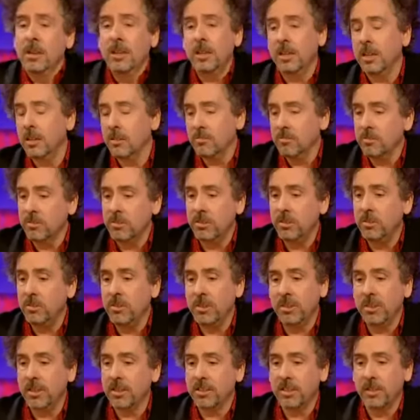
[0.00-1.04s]
you know, do
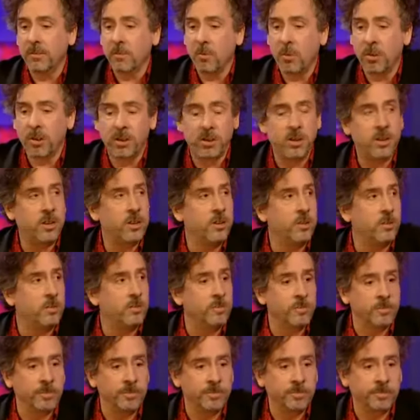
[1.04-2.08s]
the things I've wanted to do.
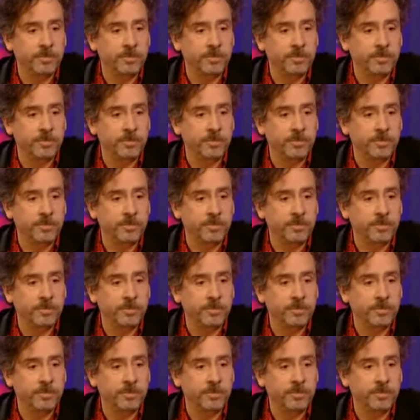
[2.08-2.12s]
